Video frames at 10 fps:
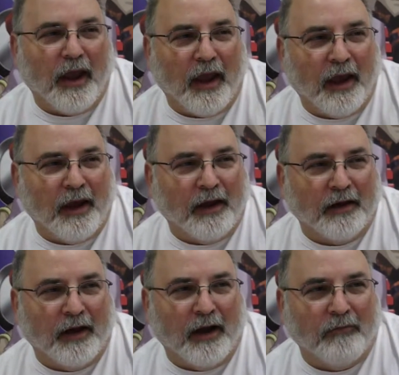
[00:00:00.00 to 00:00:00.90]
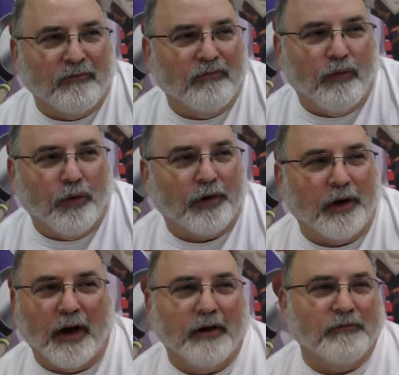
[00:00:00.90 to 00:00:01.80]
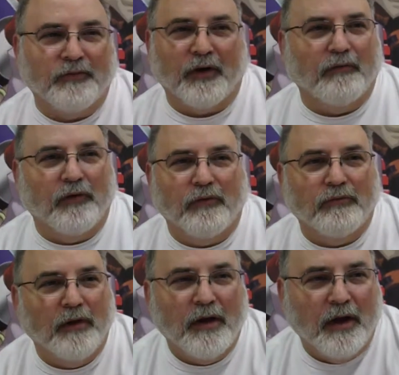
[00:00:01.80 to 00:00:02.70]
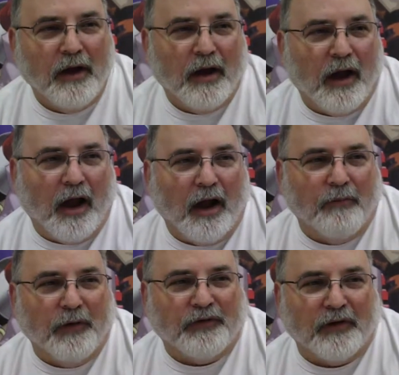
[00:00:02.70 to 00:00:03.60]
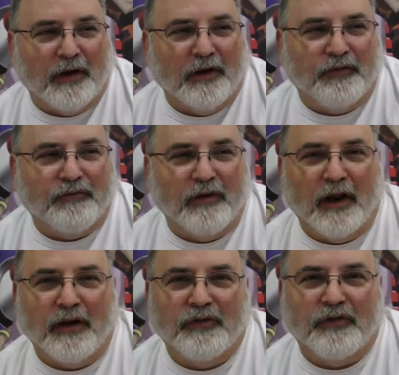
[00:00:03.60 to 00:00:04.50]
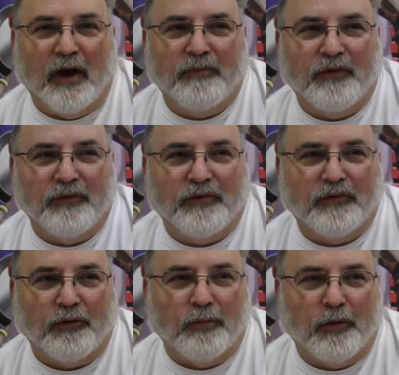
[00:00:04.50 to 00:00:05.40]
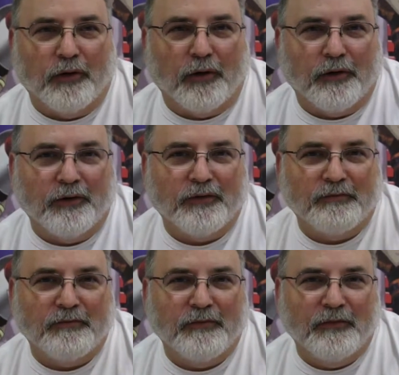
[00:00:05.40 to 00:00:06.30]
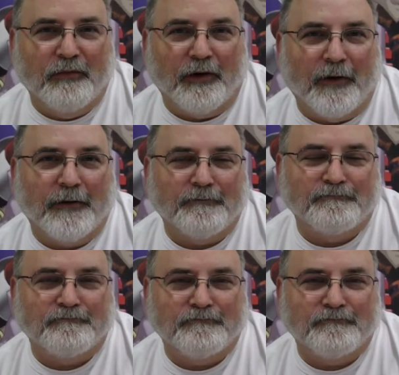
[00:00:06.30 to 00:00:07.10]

And I'm working on several uh, miscellaneous freelance jobs as a storyboard artist and whatnot.